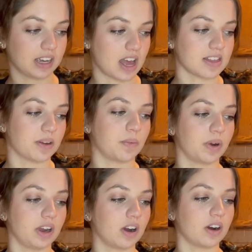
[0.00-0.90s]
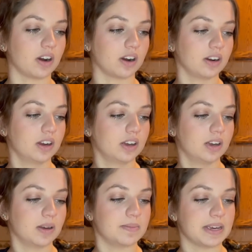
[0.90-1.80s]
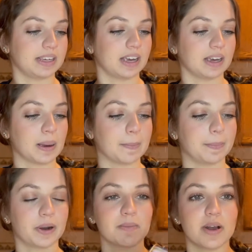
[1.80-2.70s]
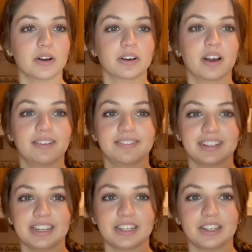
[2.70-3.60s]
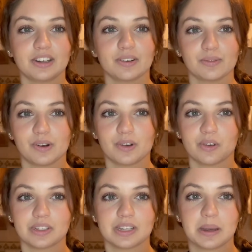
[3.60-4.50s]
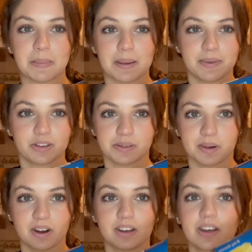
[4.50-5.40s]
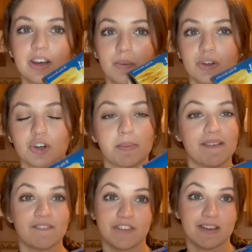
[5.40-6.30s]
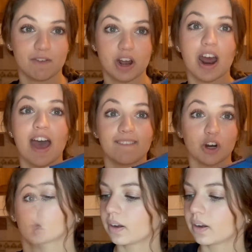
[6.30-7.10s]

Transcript: And then we are making buttermilk flaky rolls by Pillsbury, which are my favorite ever.